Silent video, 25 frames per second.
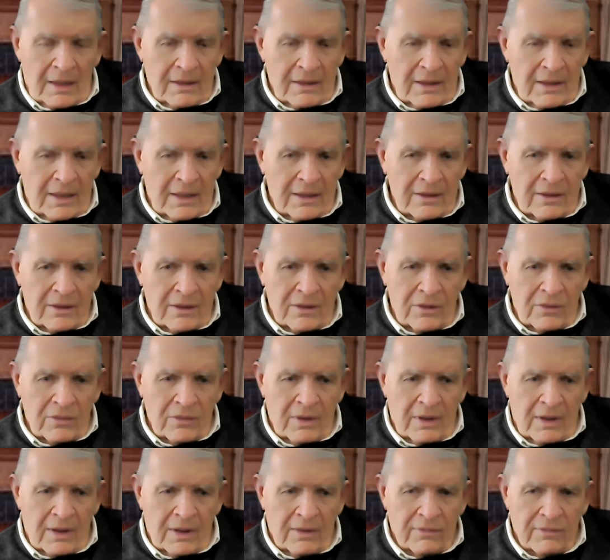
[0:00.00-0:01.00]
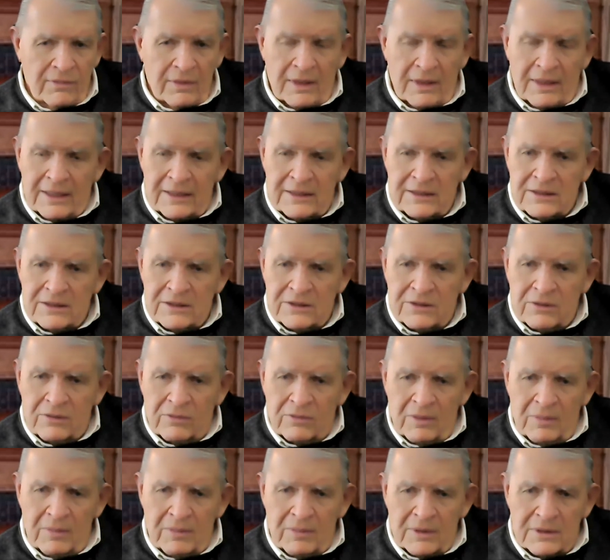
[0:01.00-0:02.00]
Then you have license
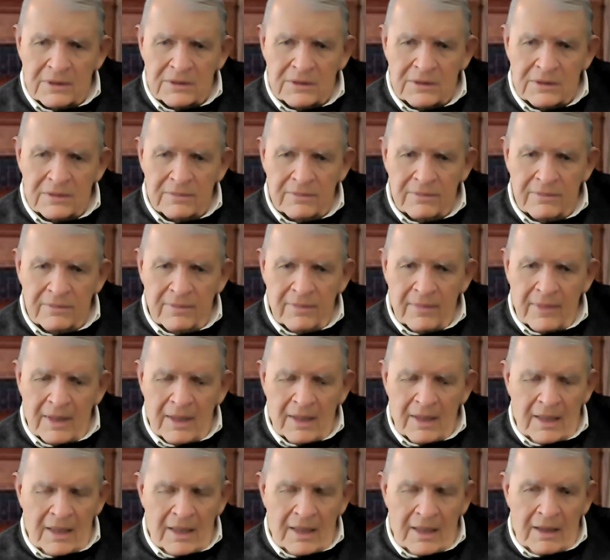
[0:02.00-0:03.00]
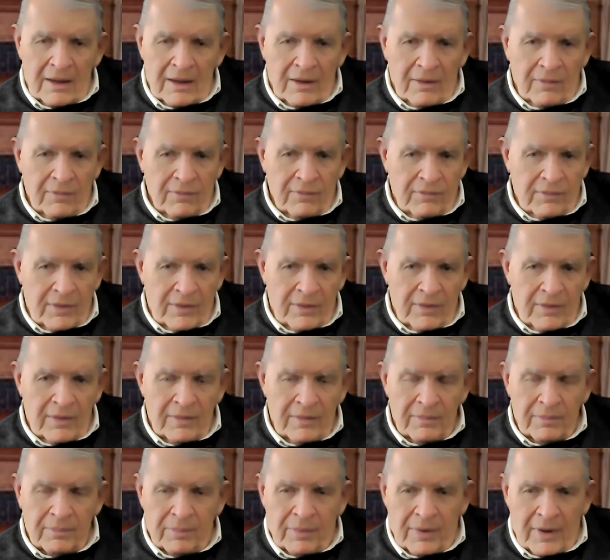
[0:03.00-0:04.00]
agreements, a
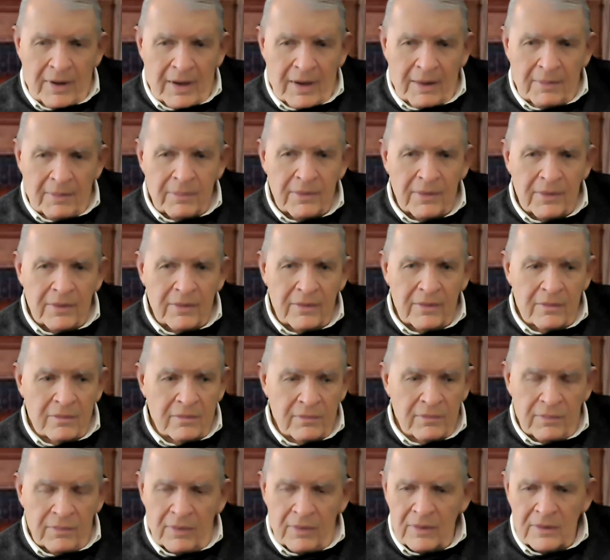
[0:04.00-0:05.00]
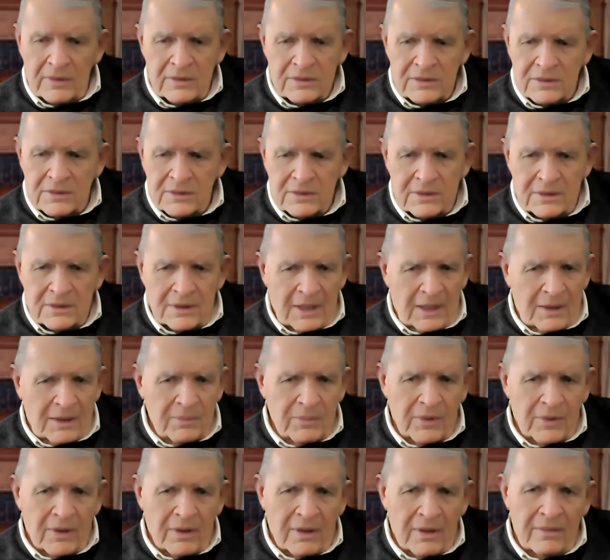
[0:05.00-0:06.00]
very popular, very
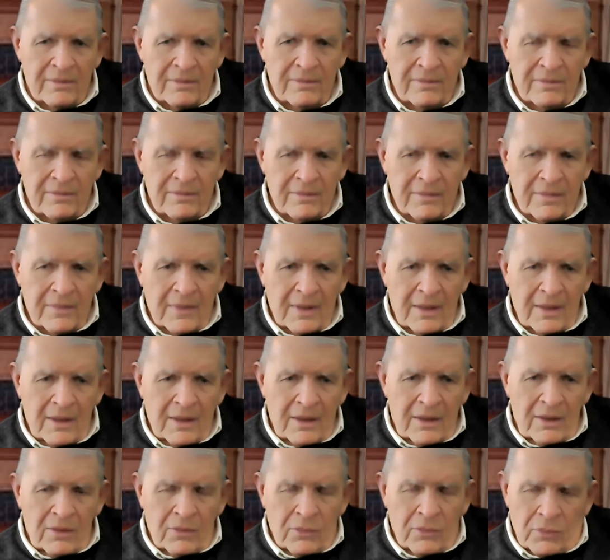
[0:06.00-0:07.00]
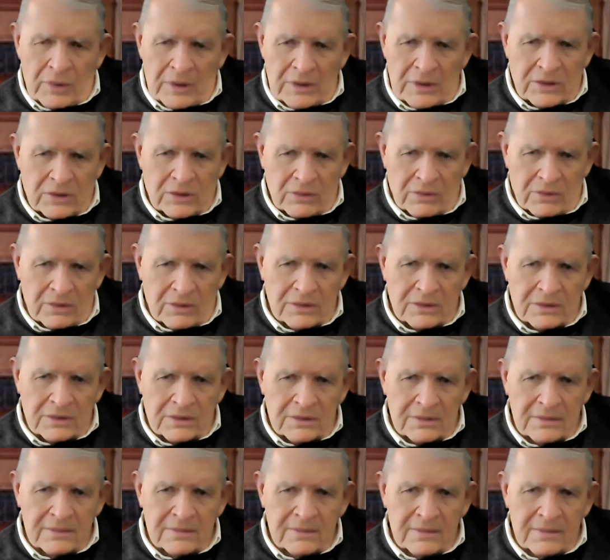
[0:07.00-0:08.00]
stable
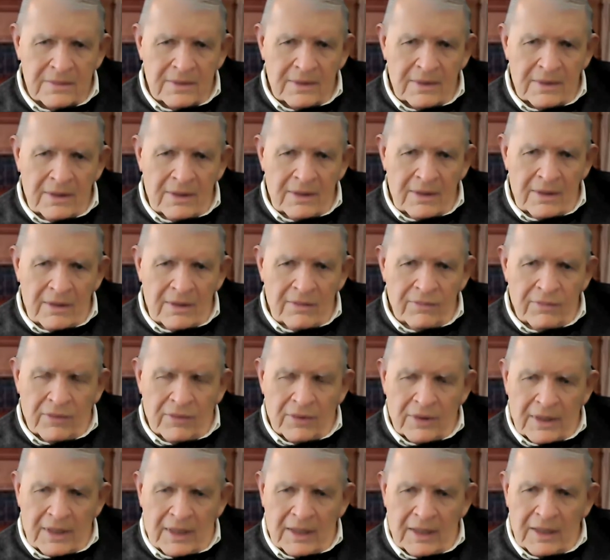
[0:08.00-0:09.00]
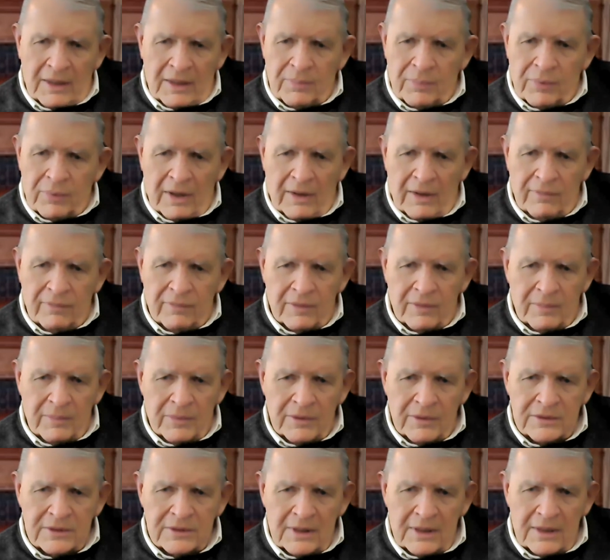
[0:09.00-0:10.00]
resource for gaining
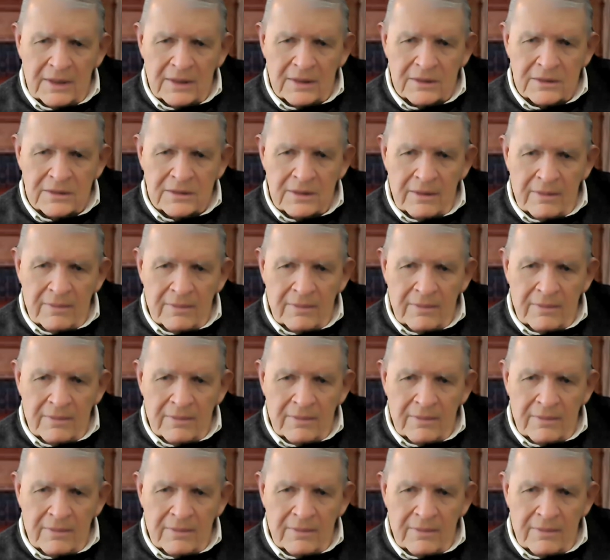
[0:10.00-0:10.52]
profitable sales.